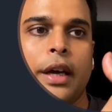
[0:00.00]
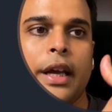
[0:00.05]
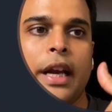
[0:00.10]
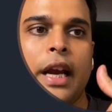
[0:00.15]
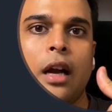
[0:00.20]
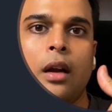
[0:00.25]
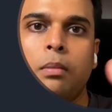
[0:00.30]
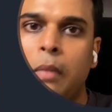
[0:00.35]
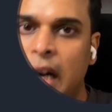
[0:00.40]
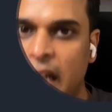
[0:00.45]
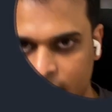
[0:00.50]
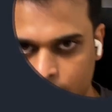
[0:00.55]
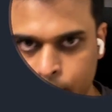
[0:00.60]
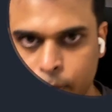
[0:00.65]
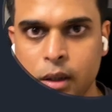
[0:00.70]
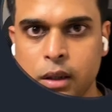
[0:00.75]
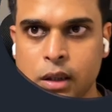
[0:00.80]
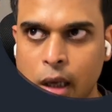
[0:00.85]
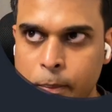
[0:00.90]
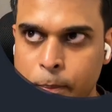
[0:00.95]
create
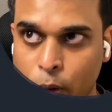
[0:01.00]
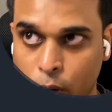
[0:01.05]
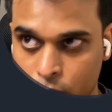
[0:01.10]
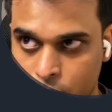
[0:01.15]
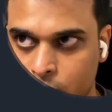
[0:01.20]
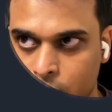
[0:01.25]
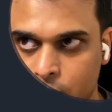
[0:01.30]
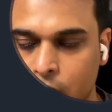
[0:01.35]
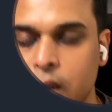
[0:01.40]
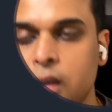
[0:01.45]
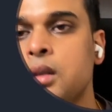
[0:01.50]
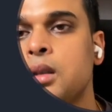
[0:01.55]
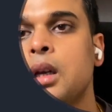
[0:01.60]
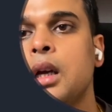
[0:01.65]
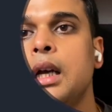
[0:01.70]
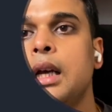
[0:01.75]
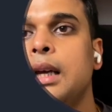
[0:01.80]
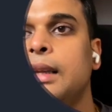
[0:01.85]
multiple sub processes,